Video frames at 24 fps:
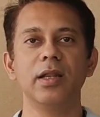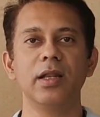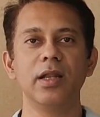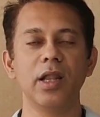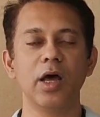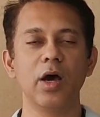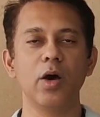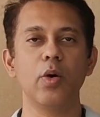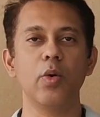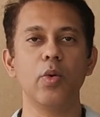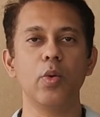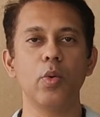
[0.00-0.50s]

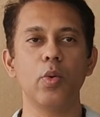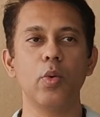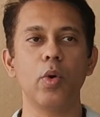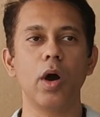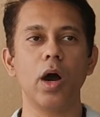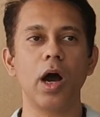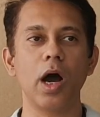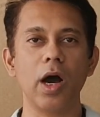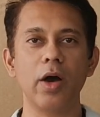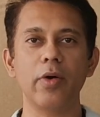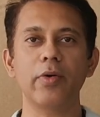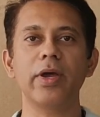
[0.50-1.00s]
Now
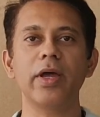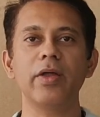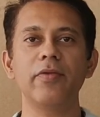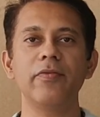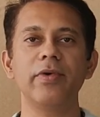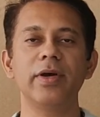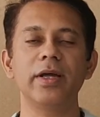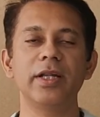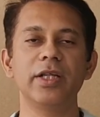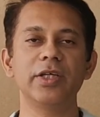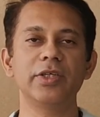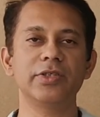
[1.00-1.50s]
how
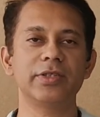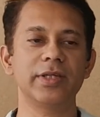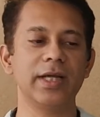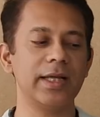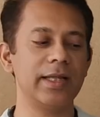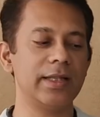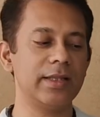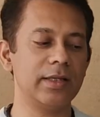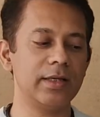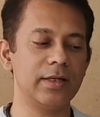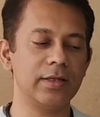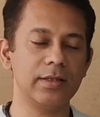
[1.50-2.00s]
can we
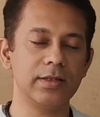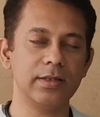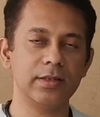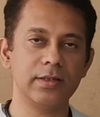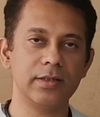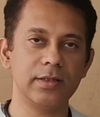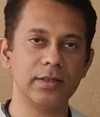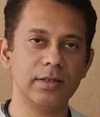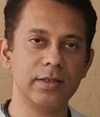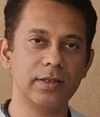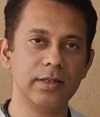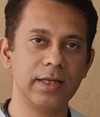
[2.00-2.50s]
understand
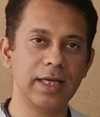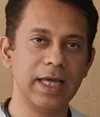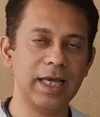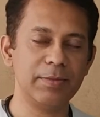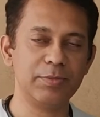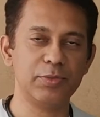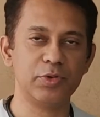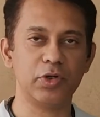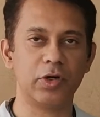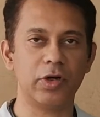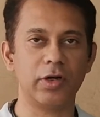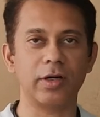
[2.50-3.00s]
the
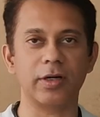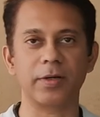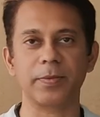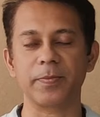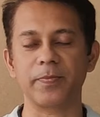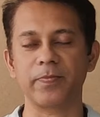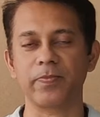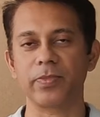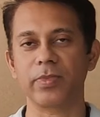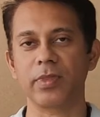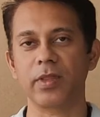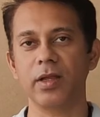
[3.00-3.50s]
hip joint?
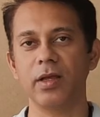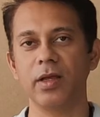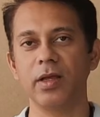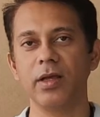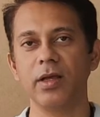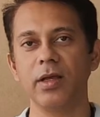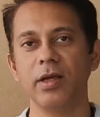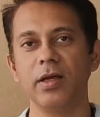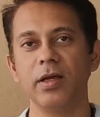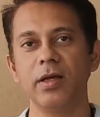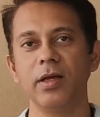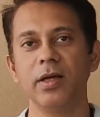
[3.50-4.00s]

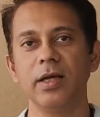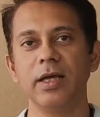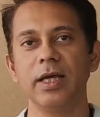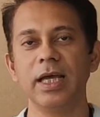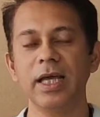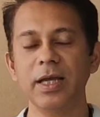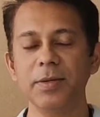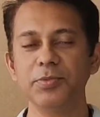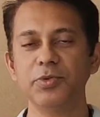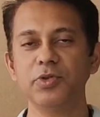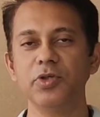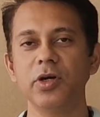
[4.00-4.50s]

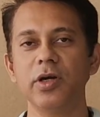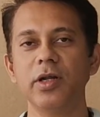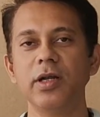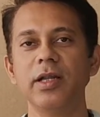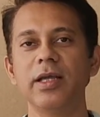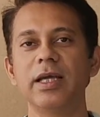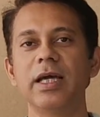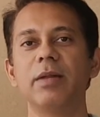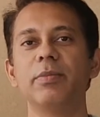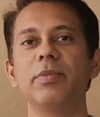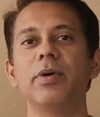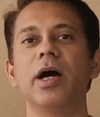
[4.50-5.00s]
Hip
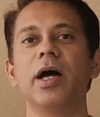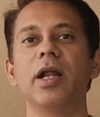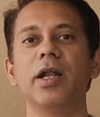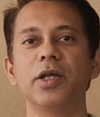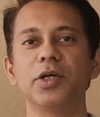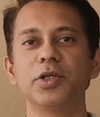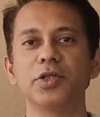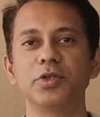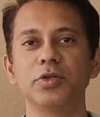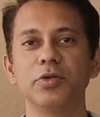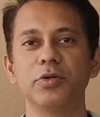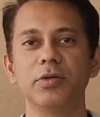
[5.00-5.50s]
joint can be
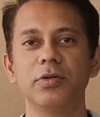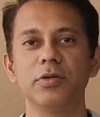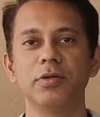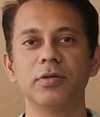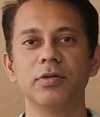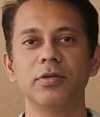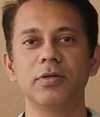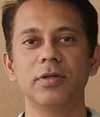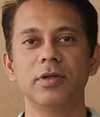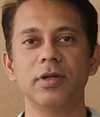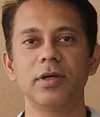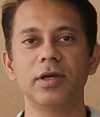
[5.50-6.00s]
understood
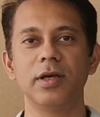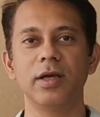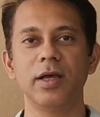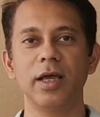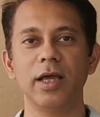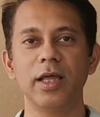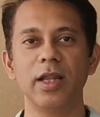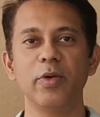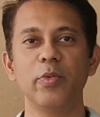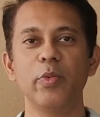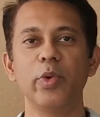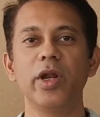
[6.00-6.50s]

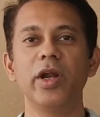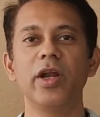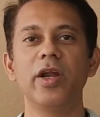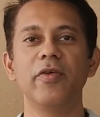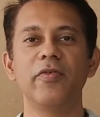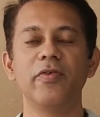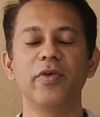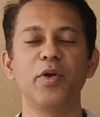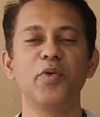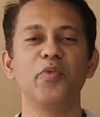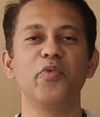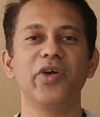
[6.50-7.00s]
in a very
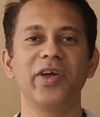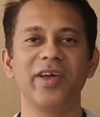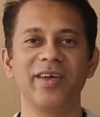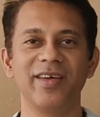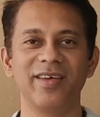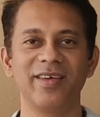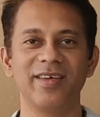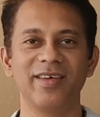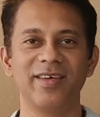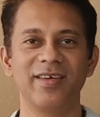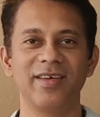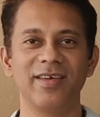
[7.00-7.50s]
different way.
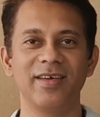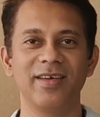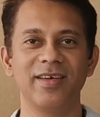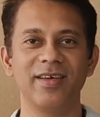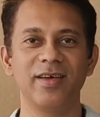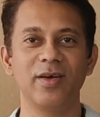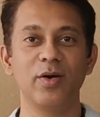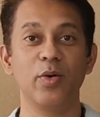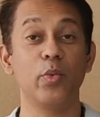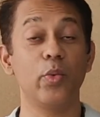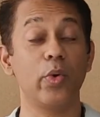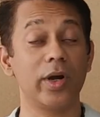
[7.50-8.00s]

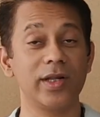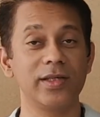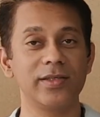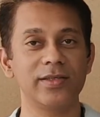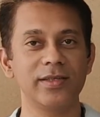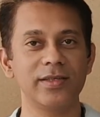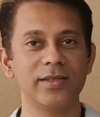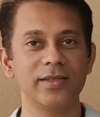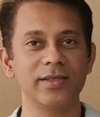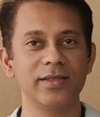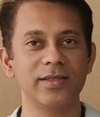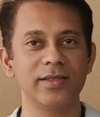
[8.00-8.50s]
What
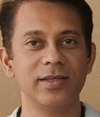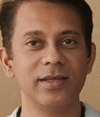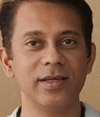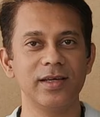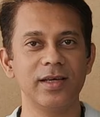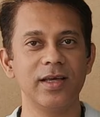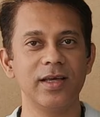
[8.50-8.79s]
is it?